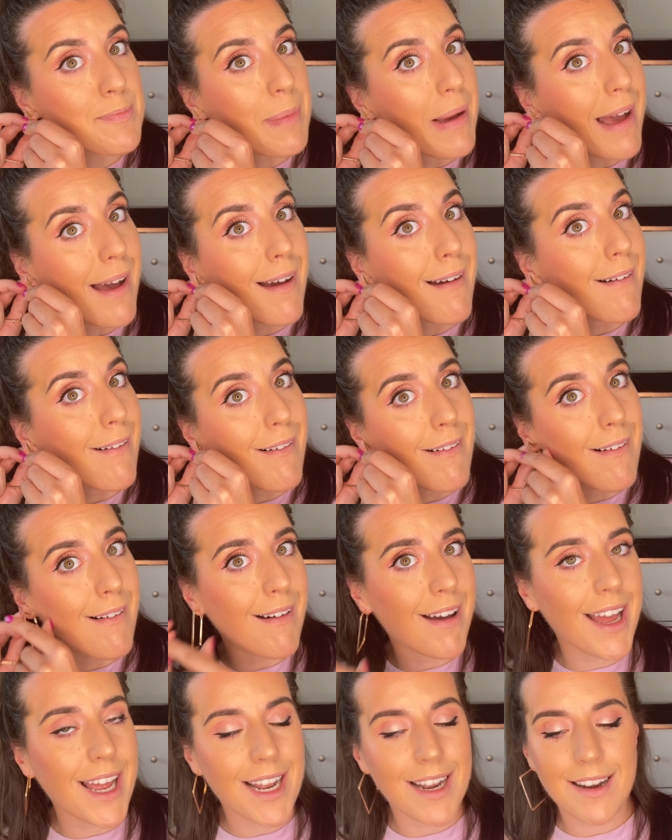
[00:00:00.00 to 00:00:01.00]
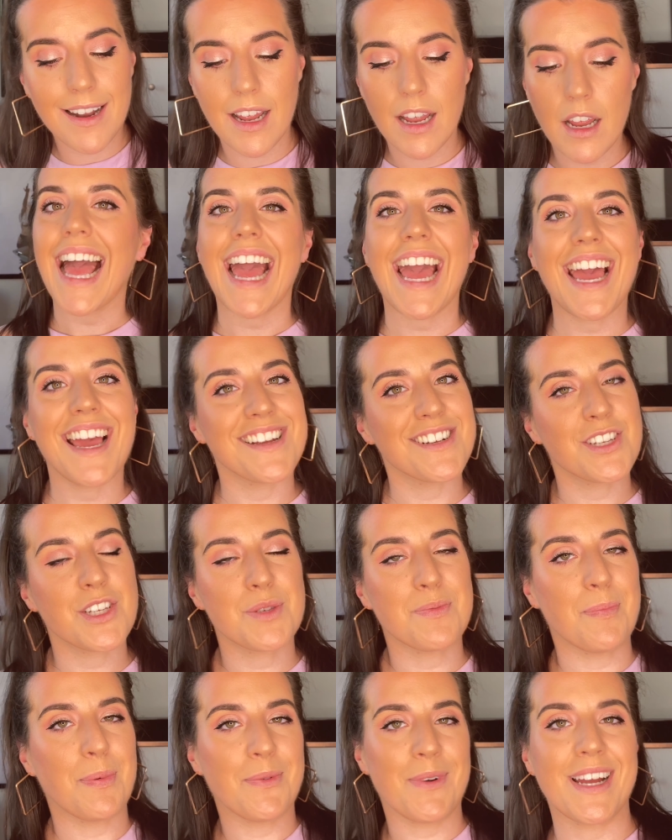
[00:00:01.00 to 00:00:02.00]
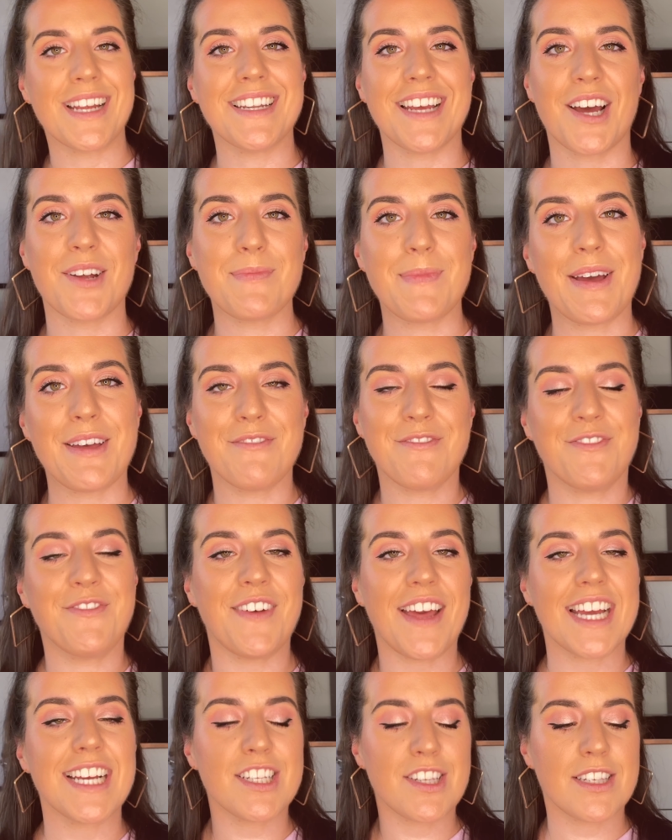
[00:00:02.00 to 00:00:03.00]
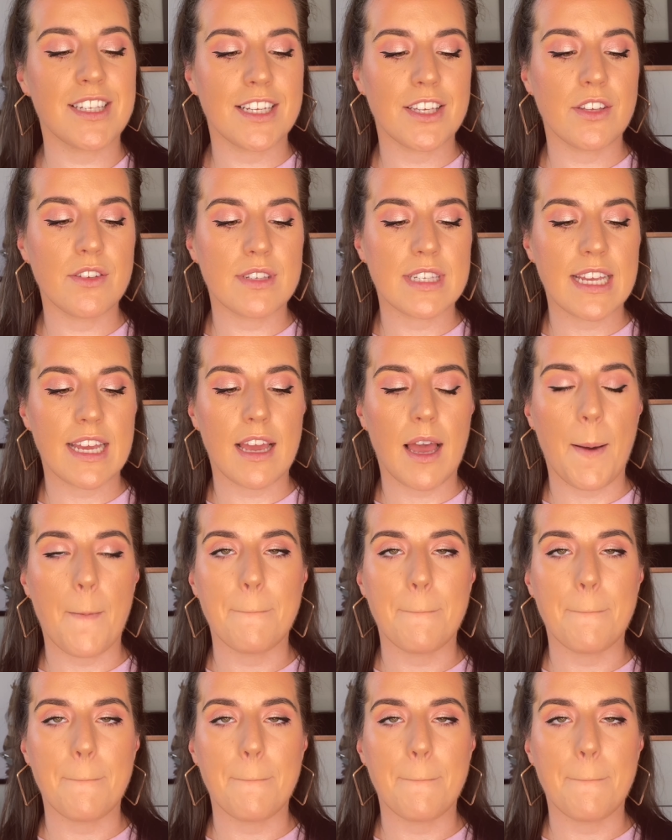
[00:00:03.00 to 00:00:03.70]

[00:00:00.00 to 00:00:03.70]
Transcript: back on and spray down my face using